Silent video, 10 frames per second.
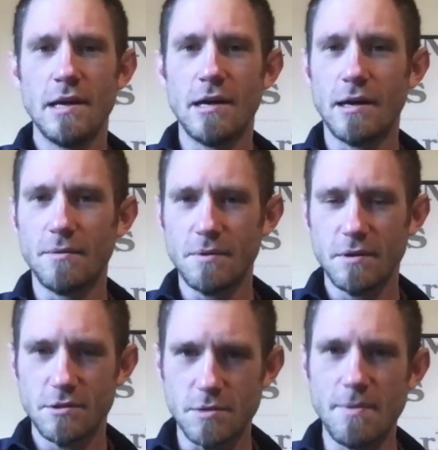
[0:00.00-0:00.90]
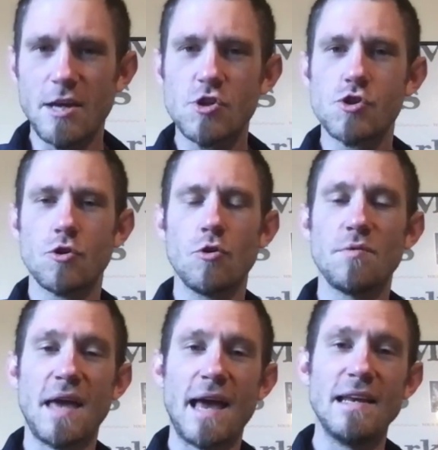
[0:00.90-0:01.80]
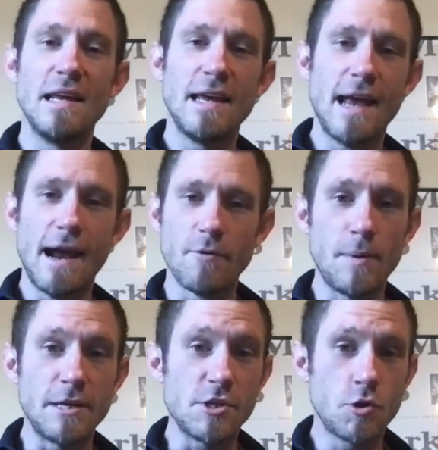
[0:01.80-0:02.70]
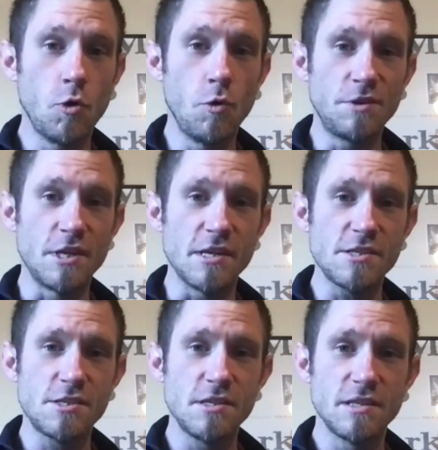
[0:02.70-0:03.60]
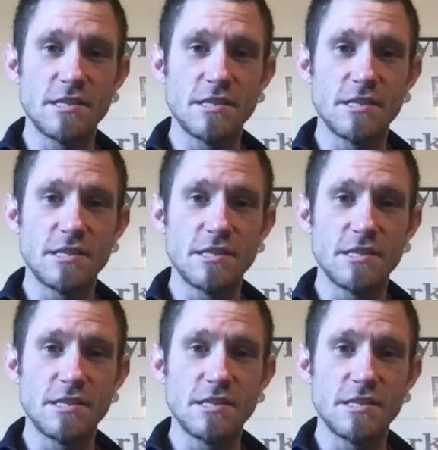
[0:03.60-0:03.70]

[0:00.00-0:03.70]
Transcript: to make sure that everybody's cool with this.